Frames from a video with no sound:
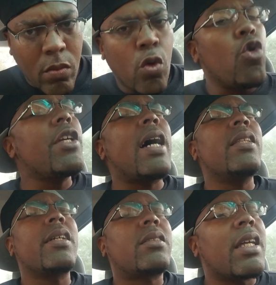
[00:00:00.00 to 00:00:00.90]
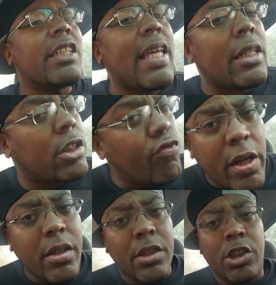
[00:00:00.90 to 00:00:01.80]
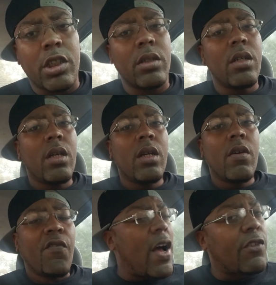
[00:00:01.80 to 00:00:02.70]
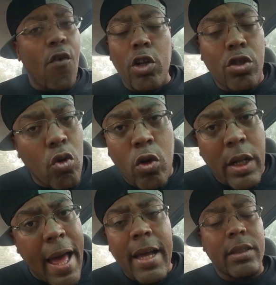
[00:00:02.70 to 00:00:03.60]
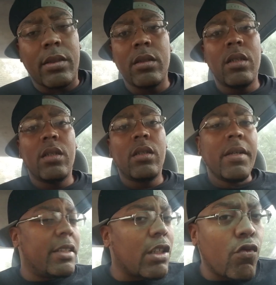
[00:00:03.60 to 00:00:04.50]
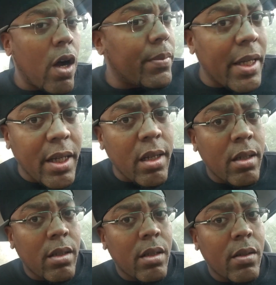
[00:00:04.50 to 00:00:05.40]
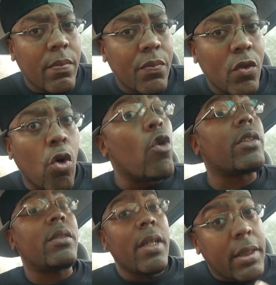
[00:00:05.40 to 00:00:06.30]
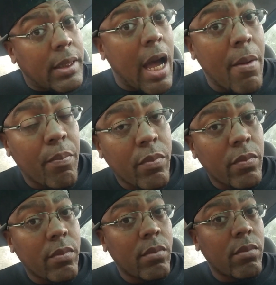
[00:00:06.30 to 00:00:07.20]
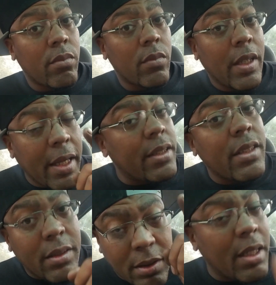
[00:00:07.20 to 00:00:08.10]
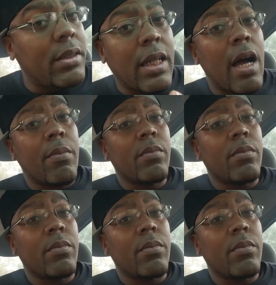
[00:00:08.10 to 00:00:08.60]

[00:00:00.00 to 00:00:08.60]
Who do y'all niggas think is actually running this shit? As far as new class, is it Rum Nitty or is it T Top? Is it T Top